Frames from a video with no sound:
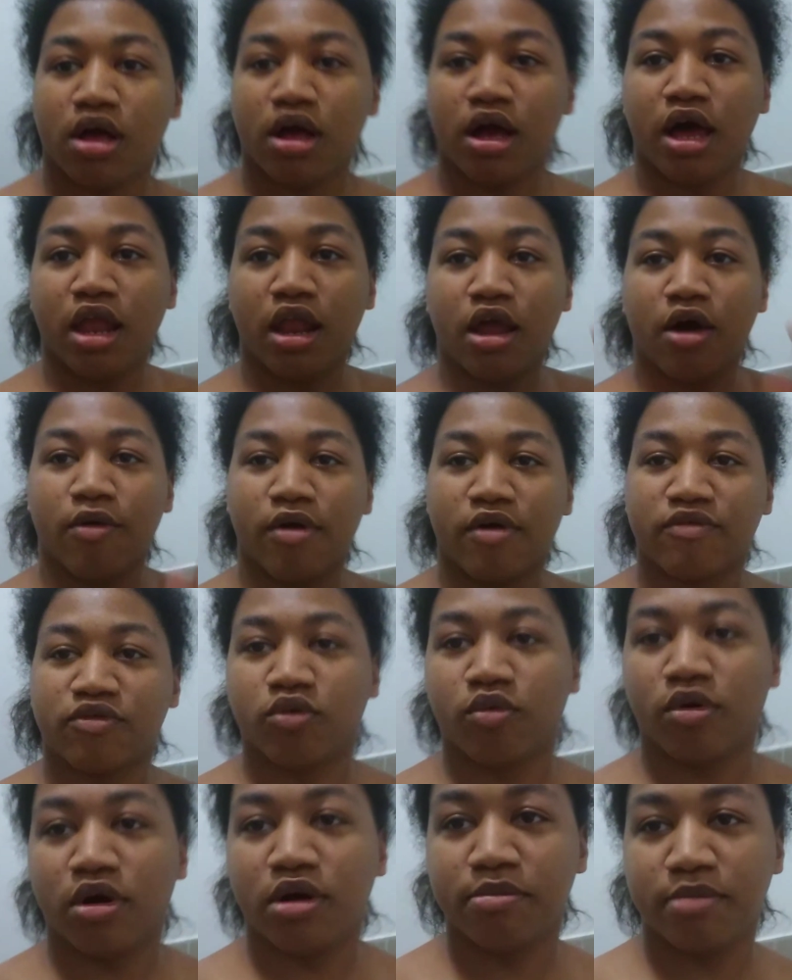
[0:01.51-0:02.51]
Hello
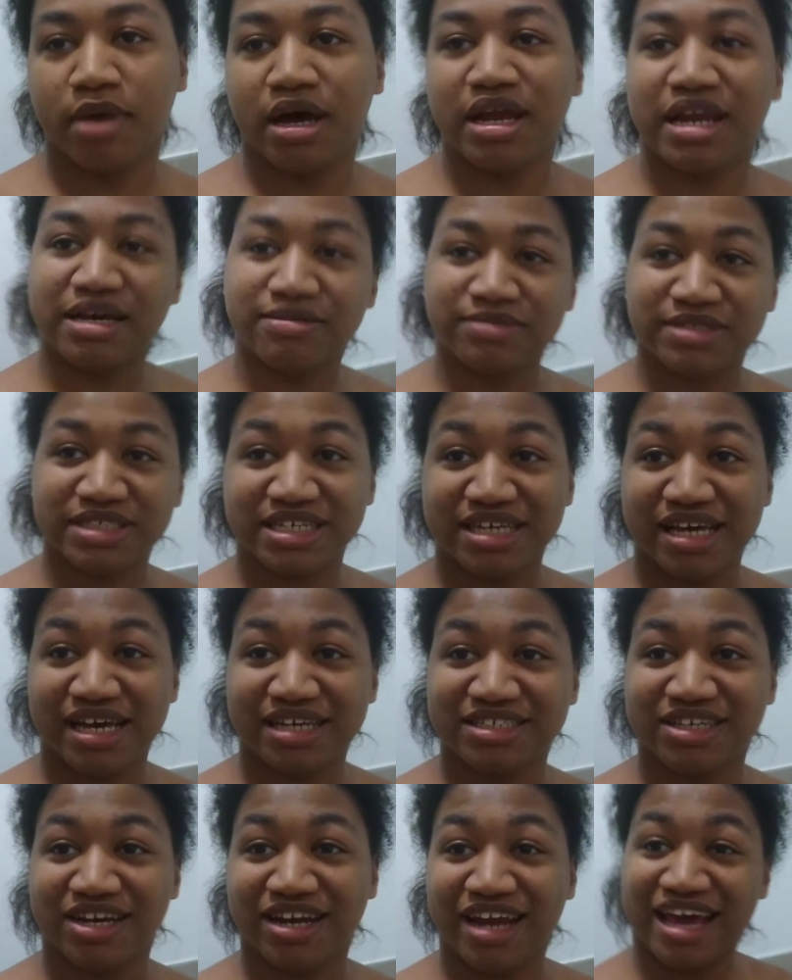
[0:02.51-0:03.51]
everyone, my name is
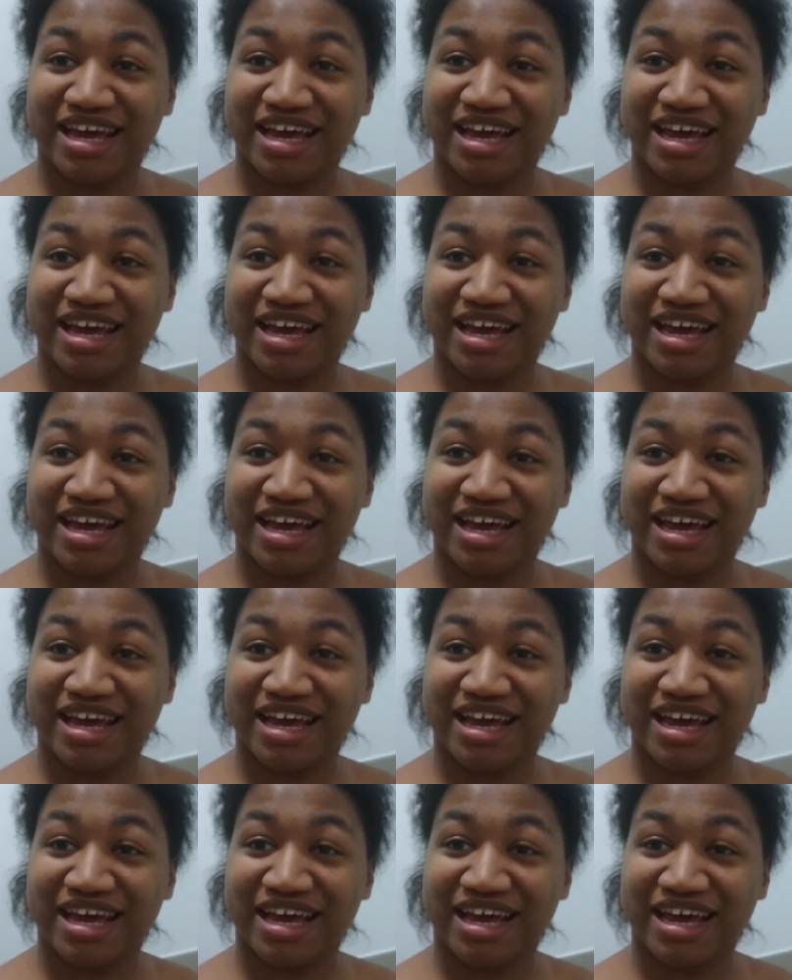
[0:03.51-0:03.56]
Liaison,